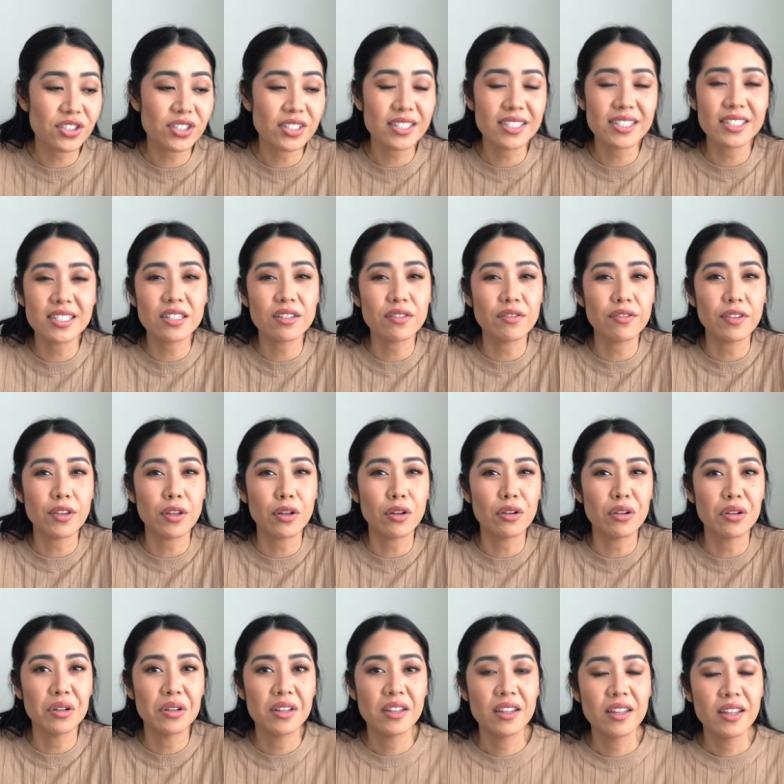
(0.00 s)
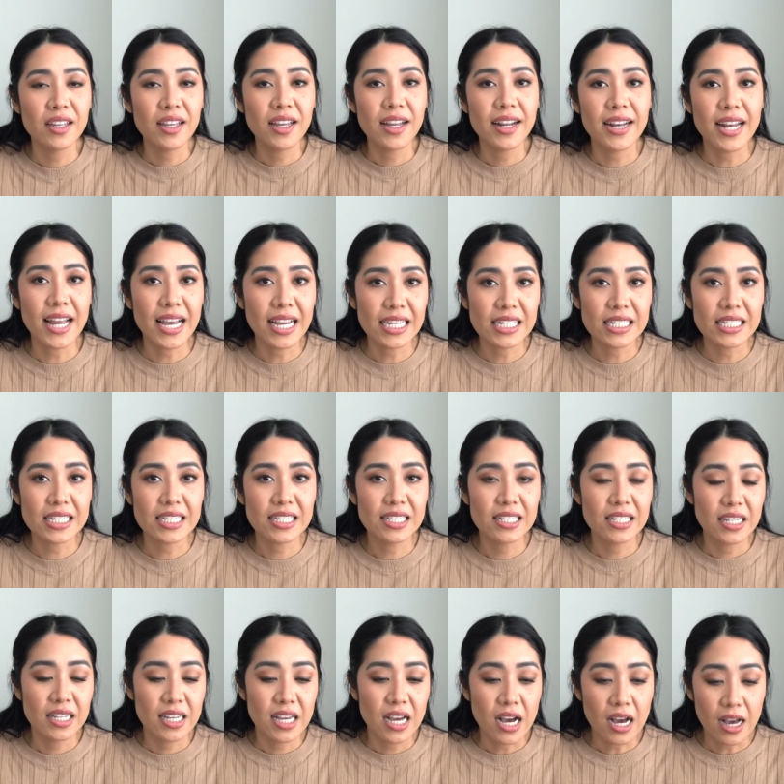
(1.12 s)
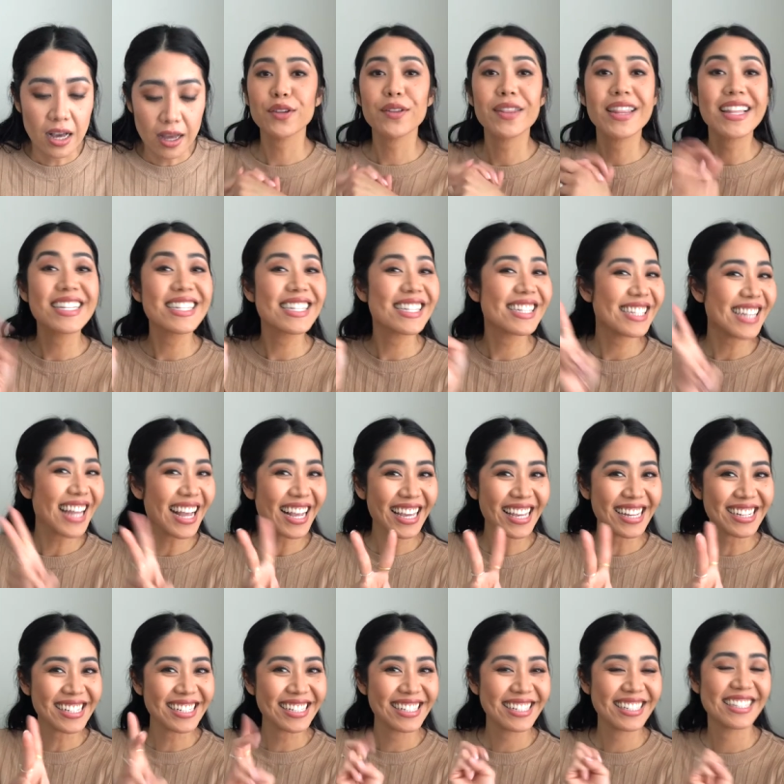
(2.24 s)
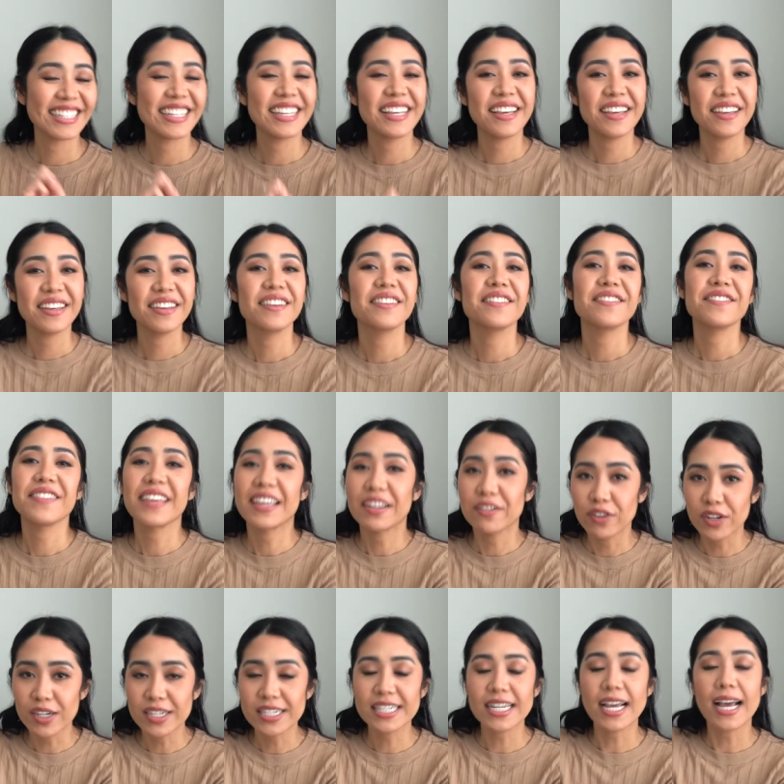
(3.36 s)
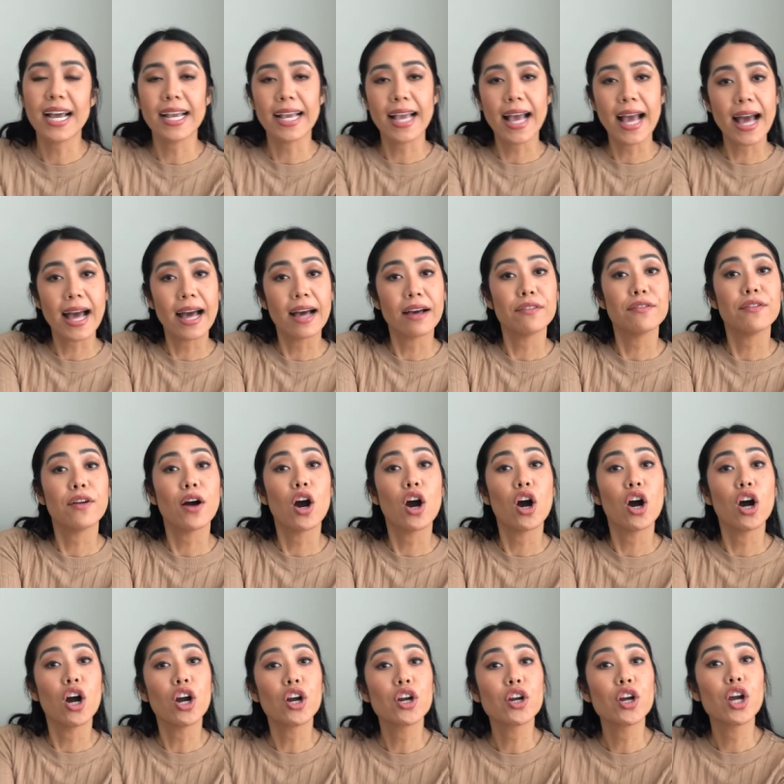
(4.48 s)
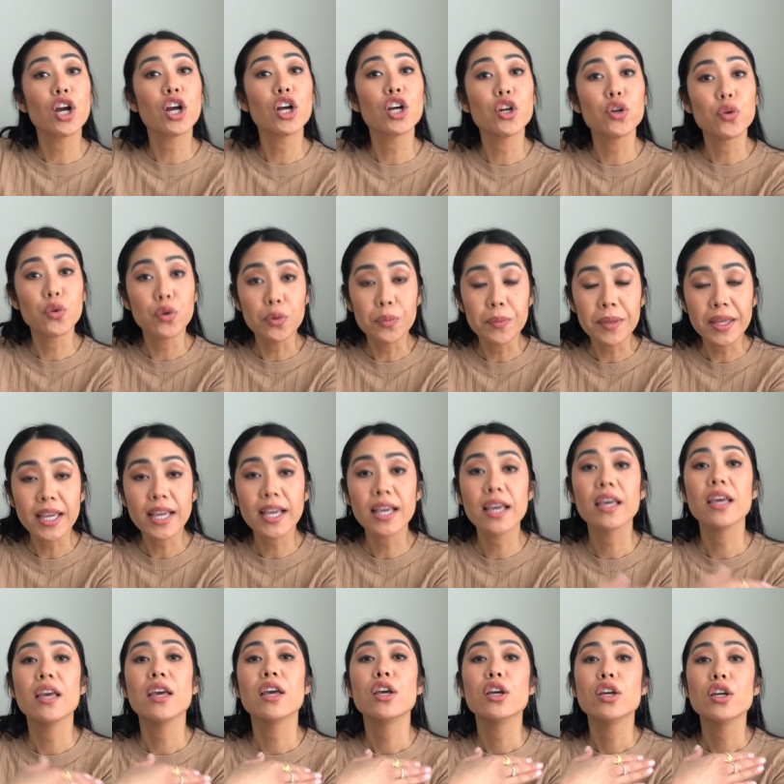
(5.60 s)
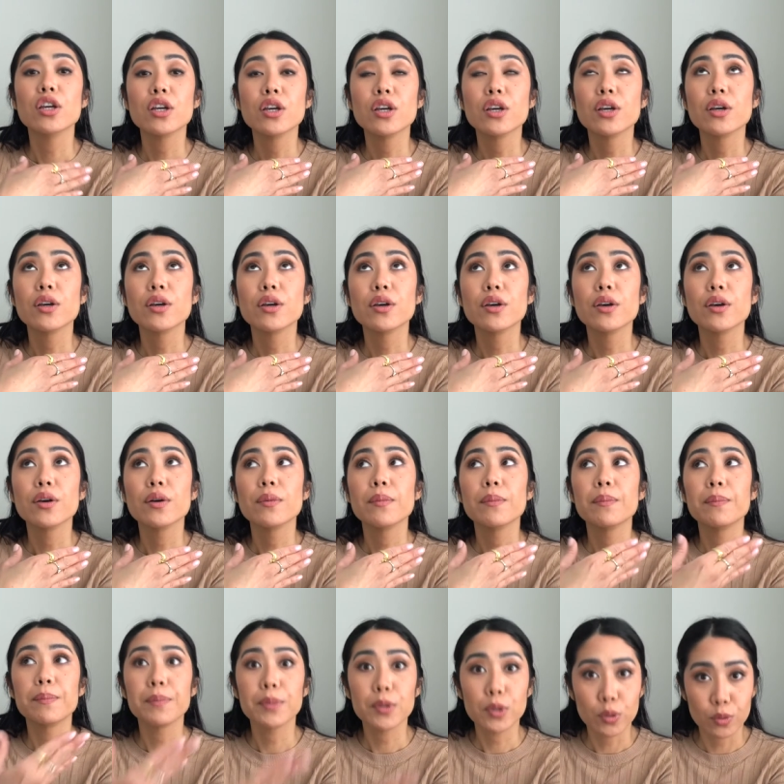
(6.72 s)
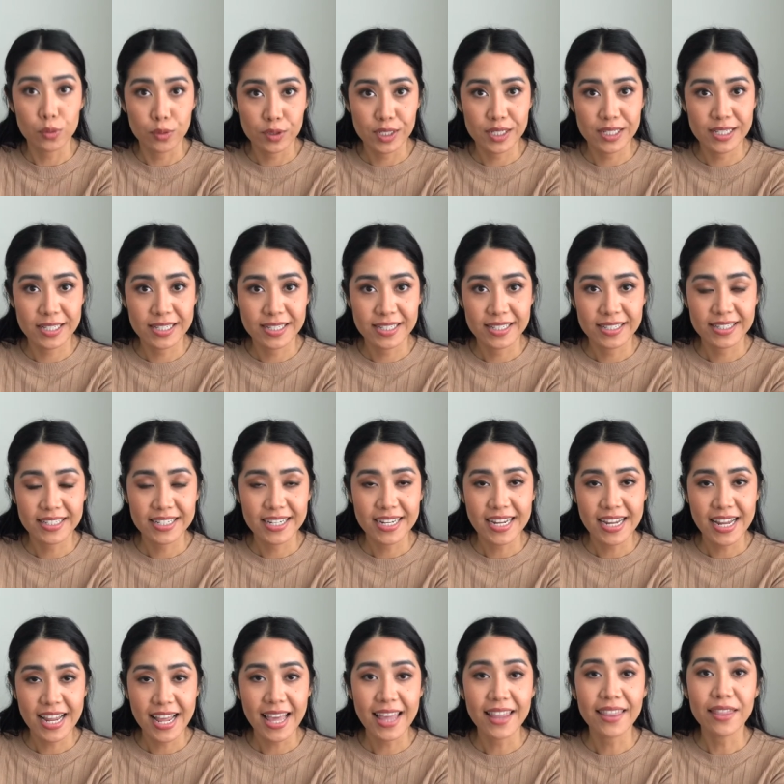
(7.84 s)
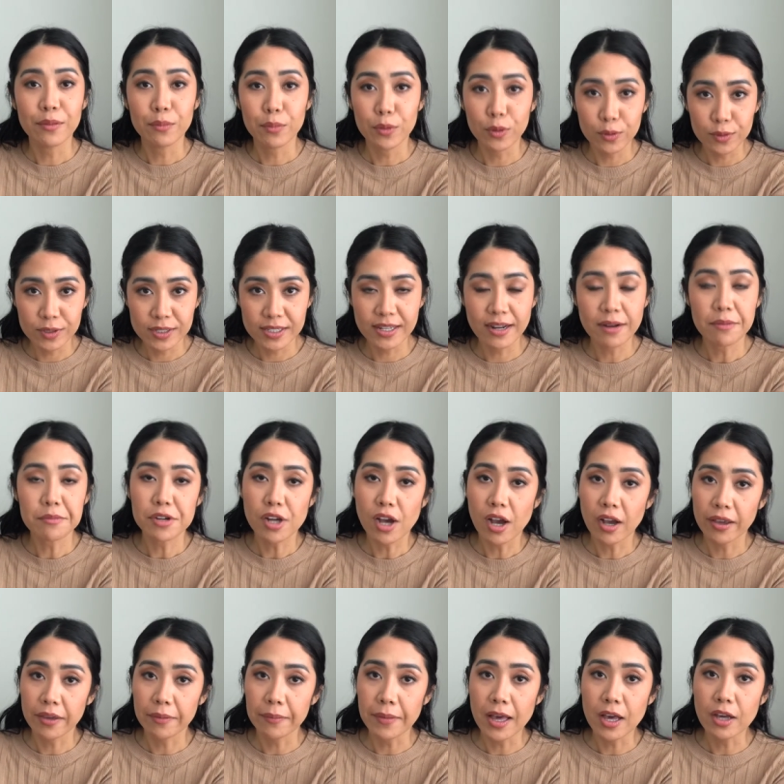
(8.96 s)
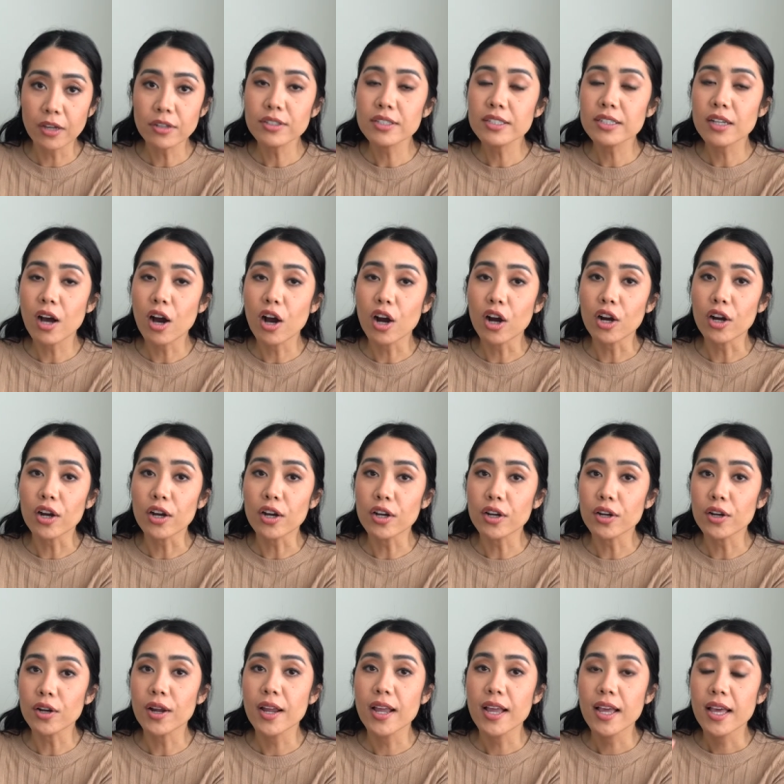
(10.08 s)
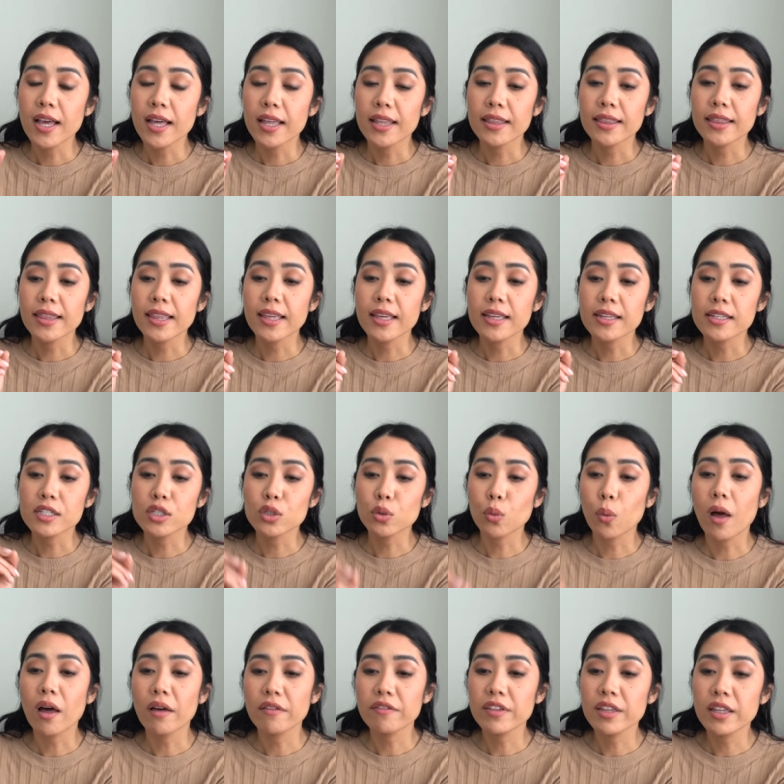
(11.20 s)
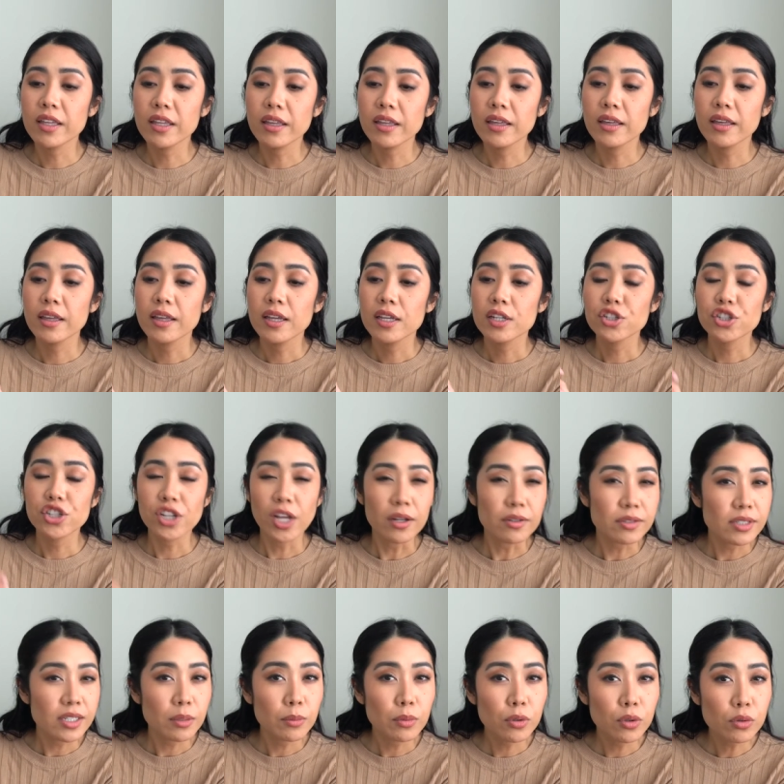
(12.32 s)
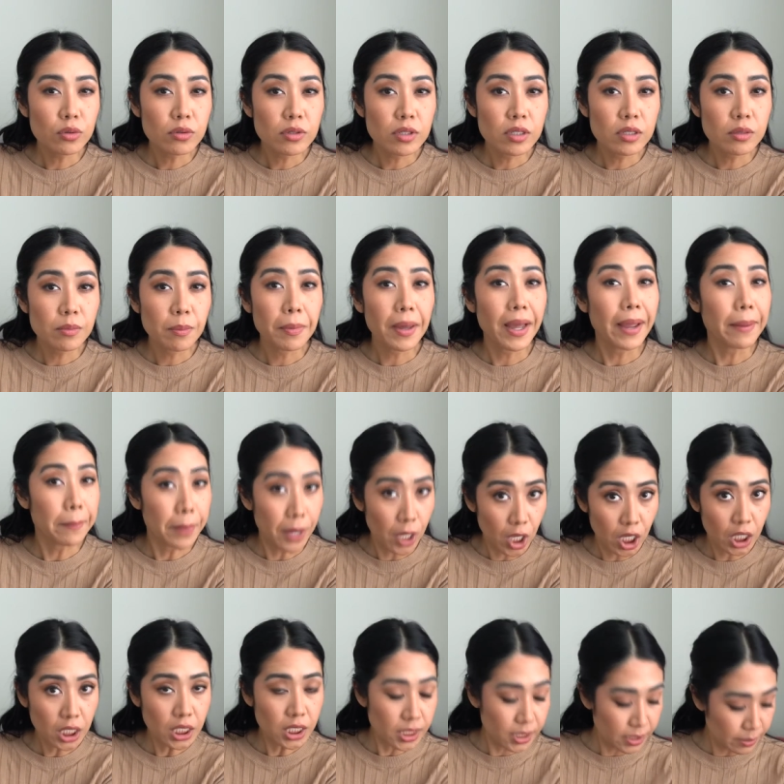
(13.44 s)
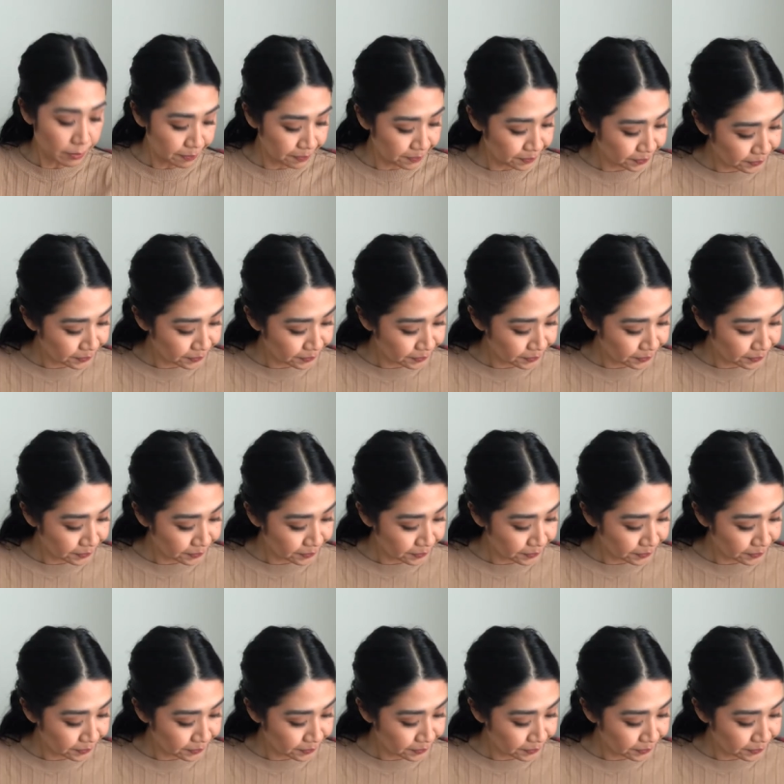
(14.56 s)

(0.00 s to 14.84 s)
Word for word: just doesn't feel nice so the second favorite I have are grooming boots. And the boots that I'm talking about are the Sauvie Chelsea boots by Bogs.